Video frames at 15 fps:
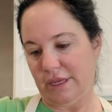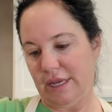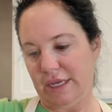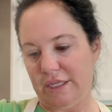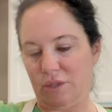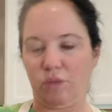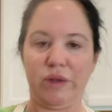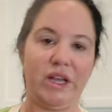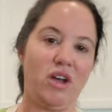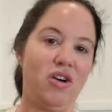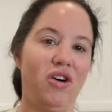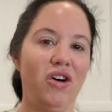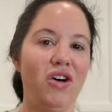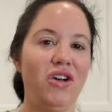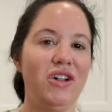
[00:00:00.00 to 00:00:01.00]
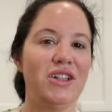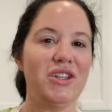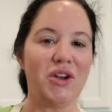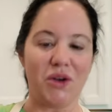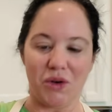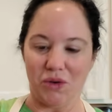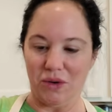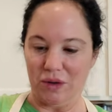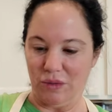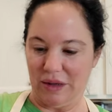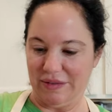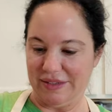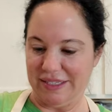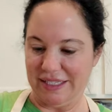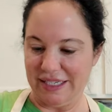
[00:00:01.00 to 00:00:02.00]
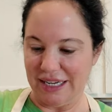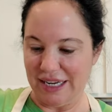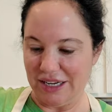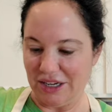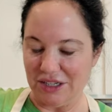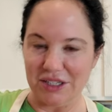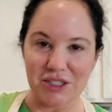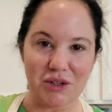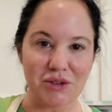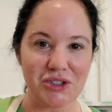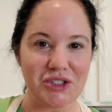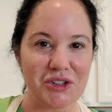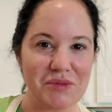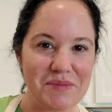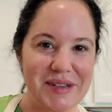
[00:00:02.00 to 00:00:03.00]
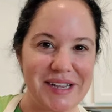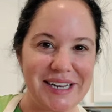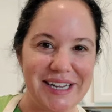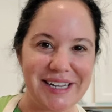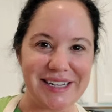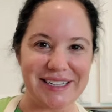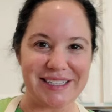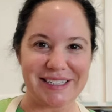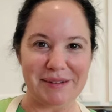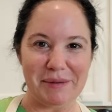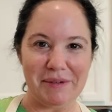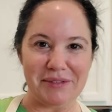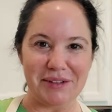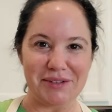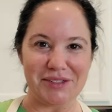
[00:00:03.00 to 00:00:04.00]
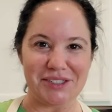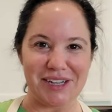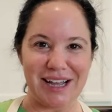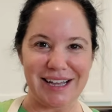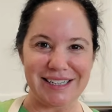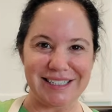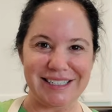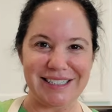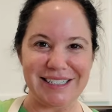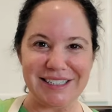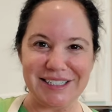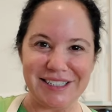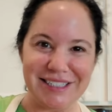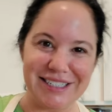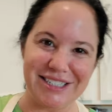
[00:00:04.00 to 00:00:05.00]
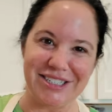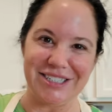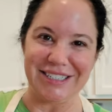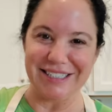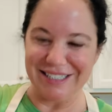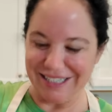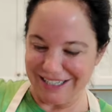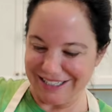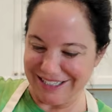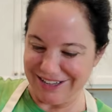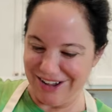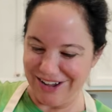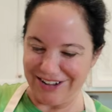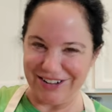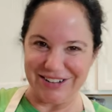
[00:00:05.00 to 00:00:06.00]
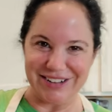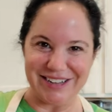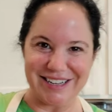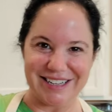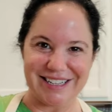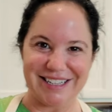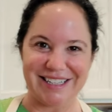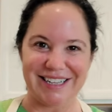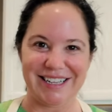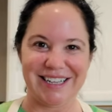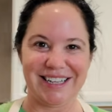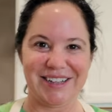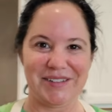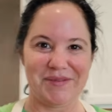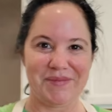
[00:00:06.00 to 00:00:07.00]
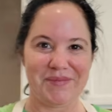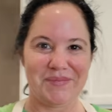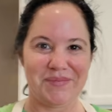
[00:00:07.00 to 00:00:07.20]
As we all know and we've seen on social media, some of those non-seasoned dishes, that's not good. All